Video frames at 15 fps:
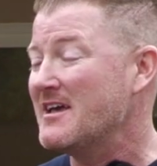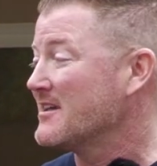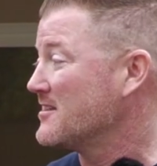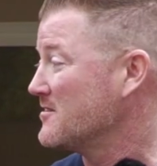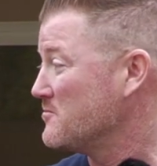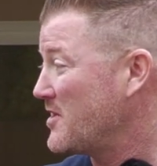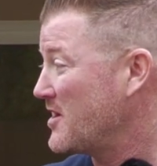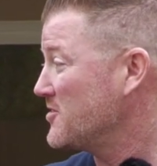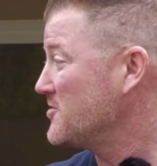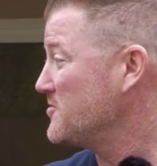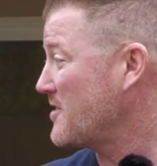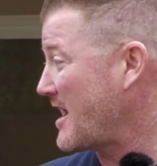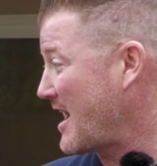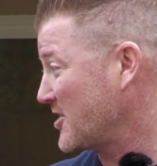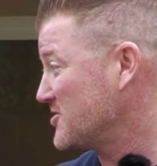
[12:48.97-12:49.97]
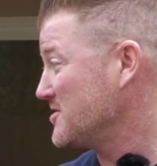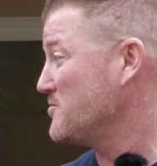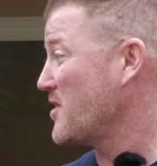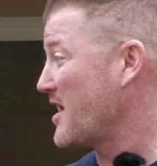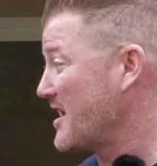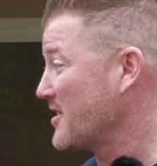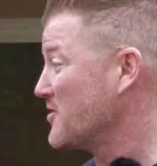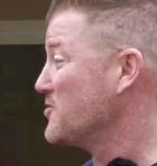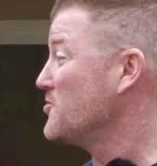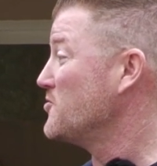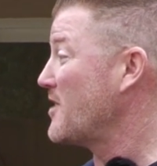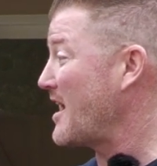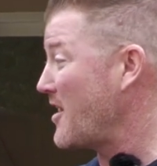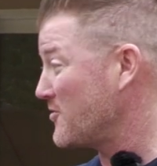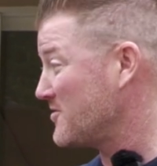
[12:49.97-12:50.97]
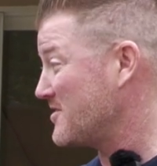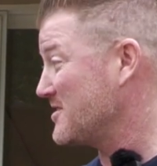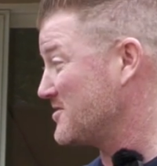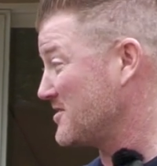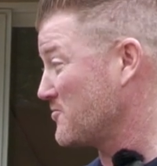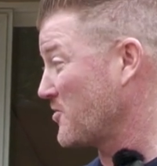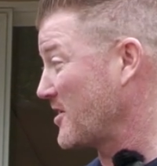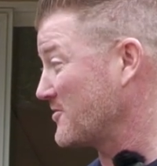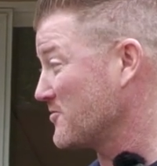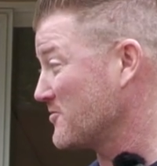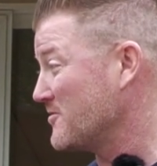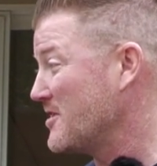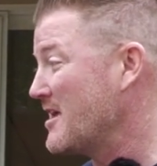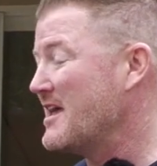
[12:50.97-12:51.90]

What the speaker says: compared to actually buying a new house that's a rental?